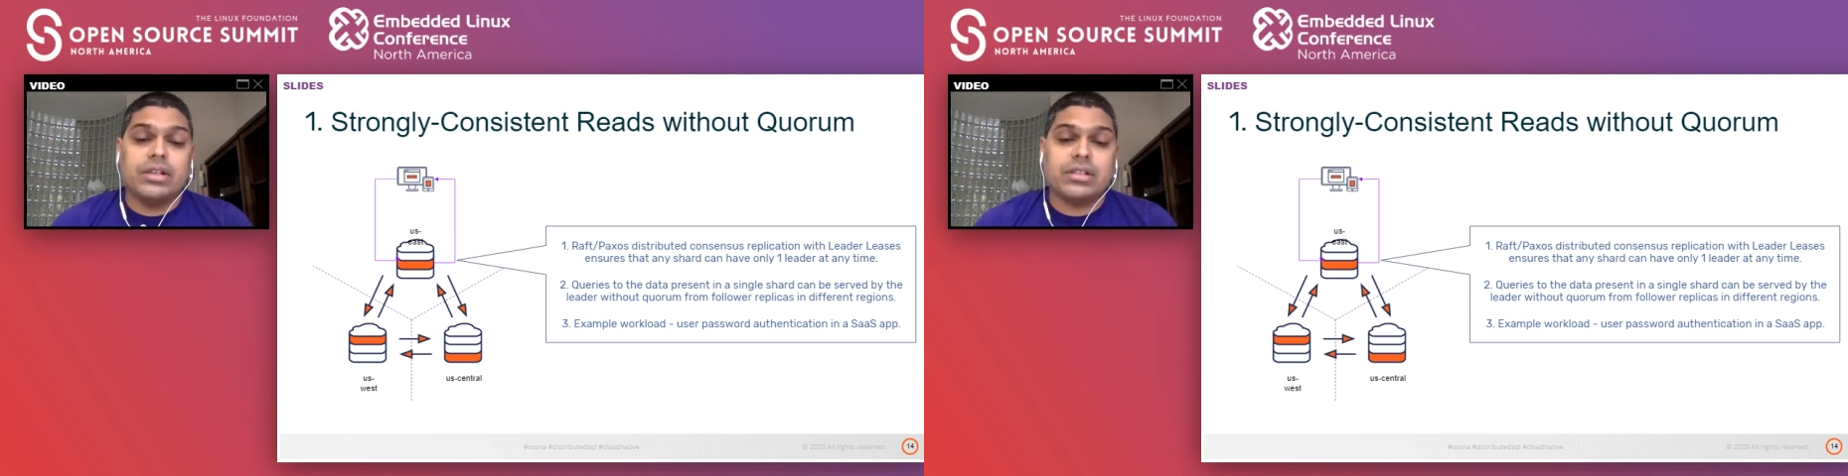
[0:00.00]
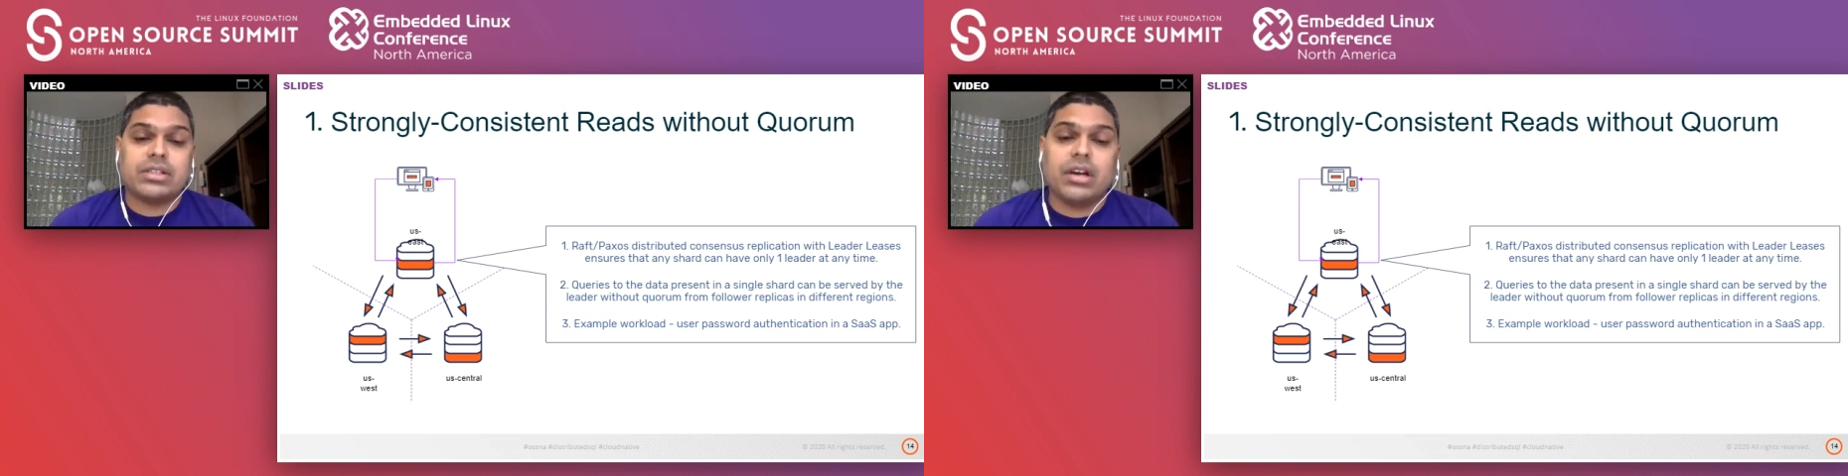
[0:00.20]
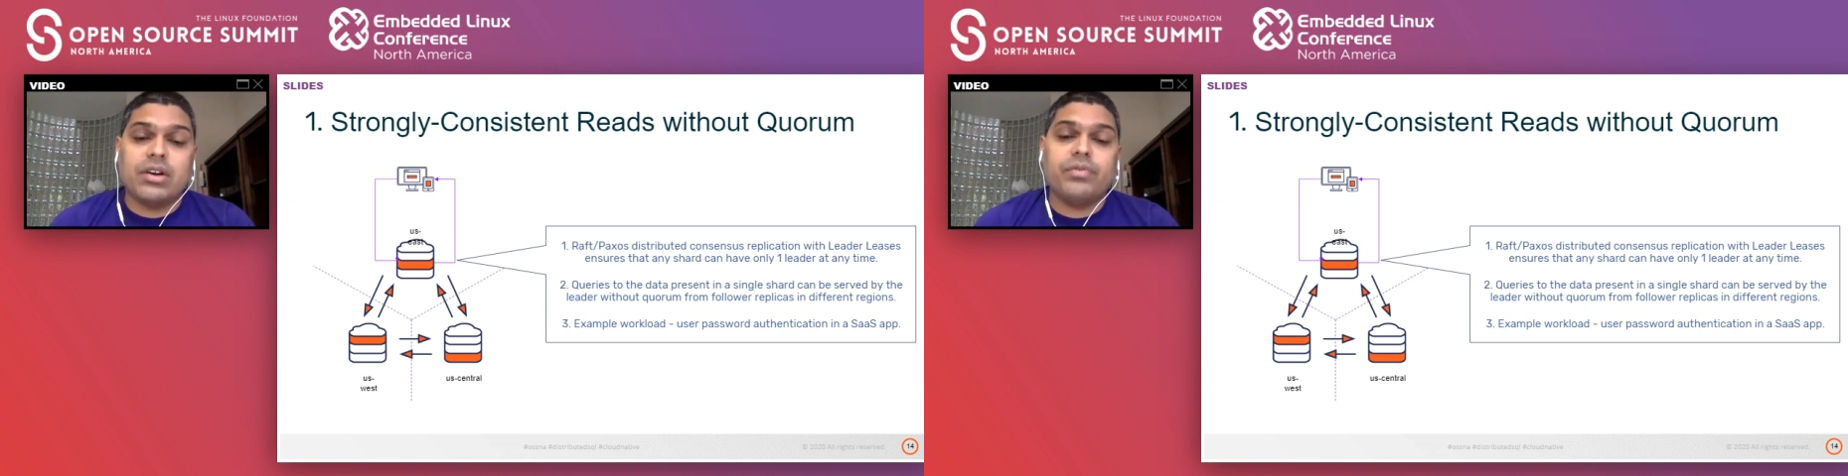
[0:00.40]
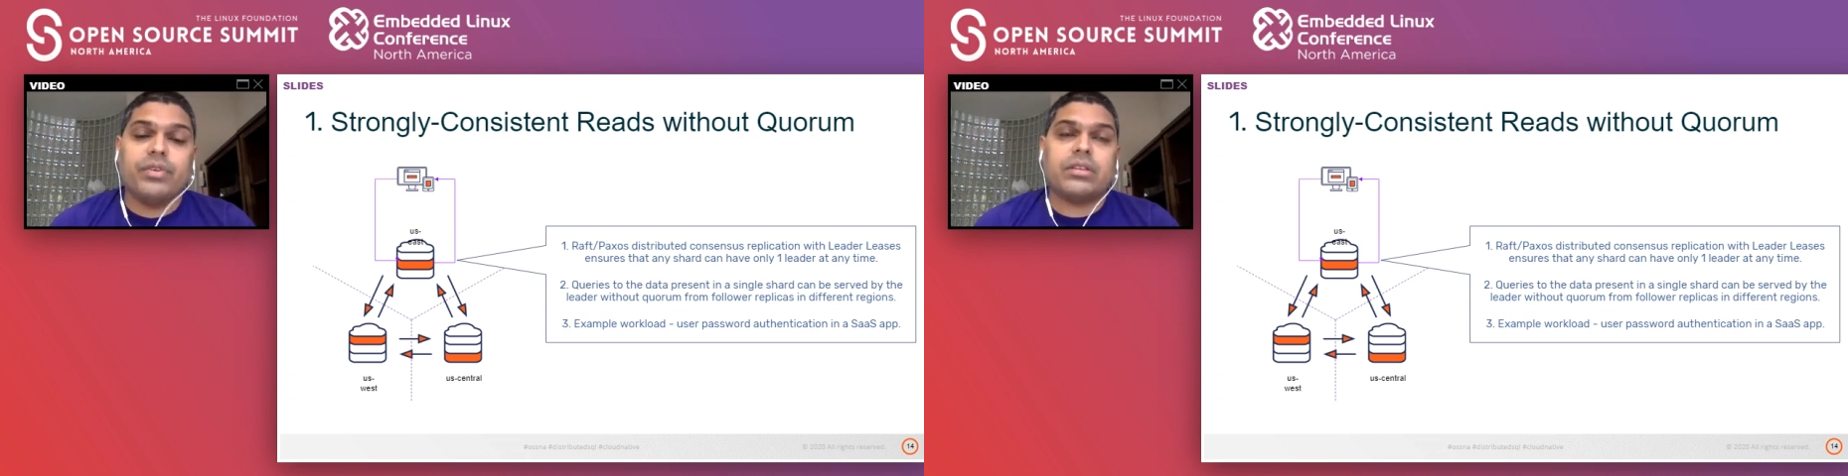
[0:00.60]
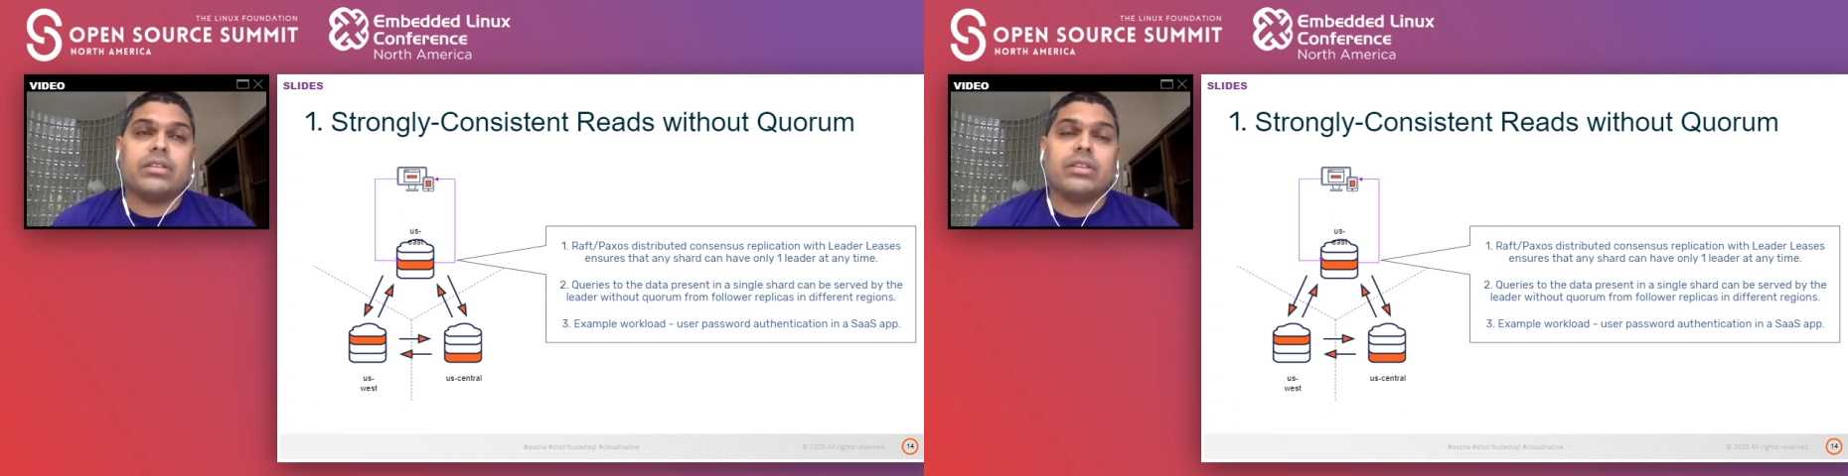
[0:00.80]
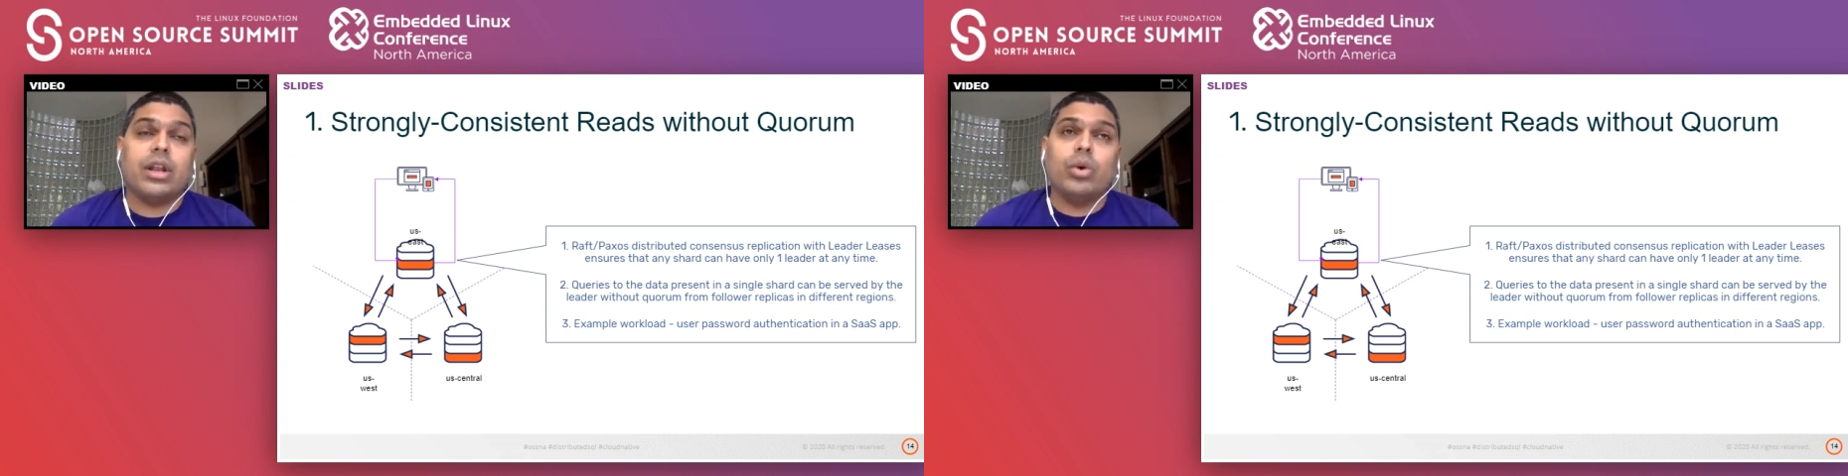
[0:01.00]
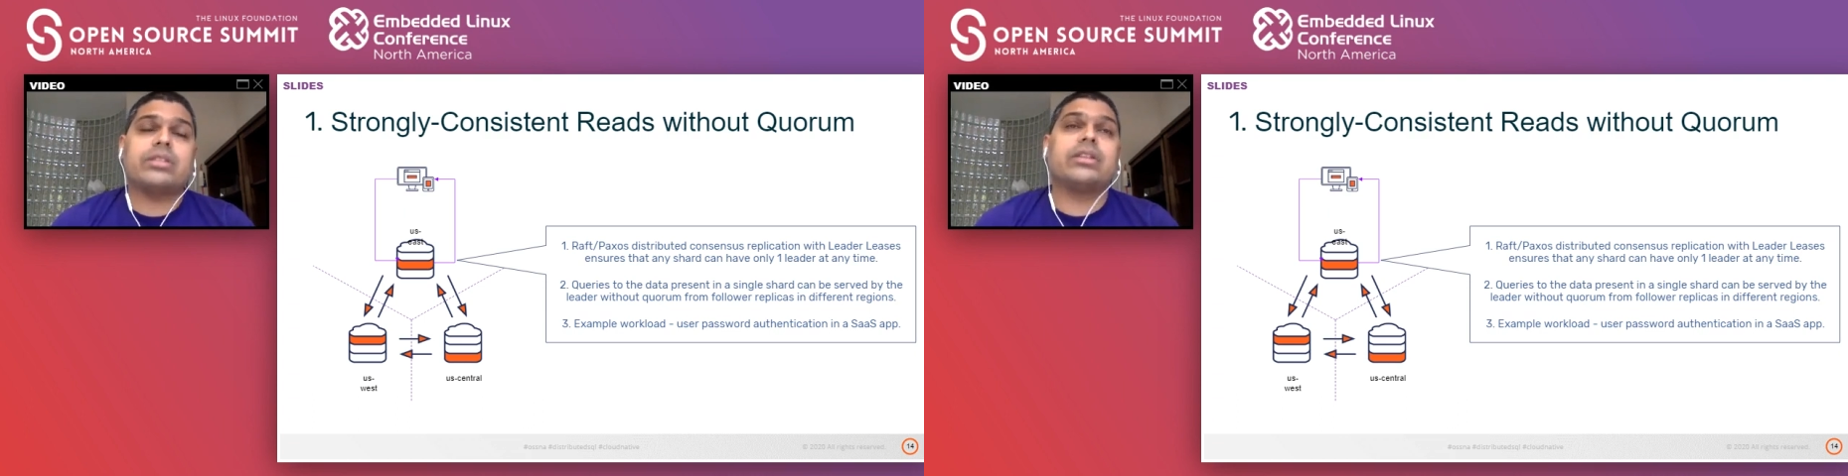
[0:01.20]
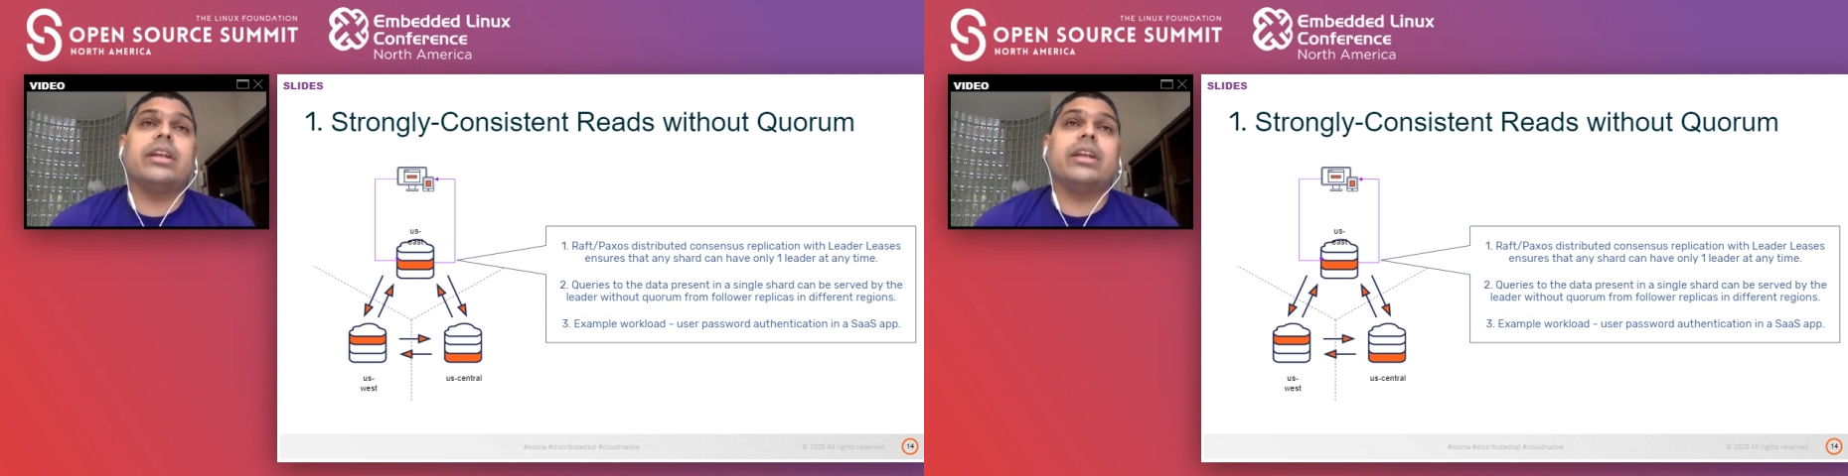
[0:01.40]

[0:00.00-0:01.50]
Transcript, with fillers: served with the lowest